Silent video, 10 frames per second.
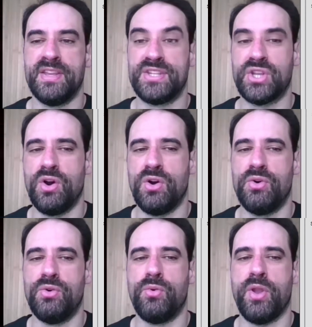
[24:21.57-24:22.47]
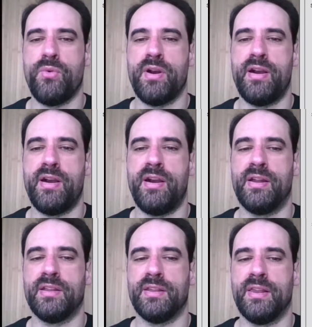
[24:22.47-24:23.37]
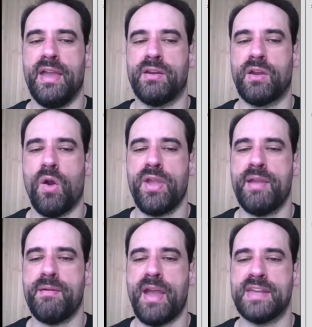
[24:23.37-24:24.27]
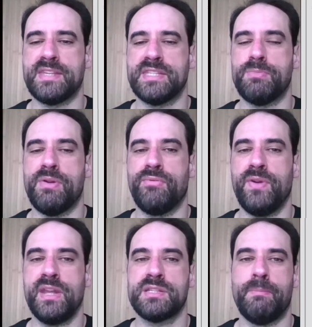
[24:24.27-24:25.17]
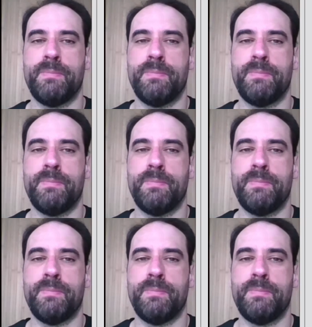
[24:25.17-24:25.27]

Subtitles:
So we were like, okay, has this been fixed?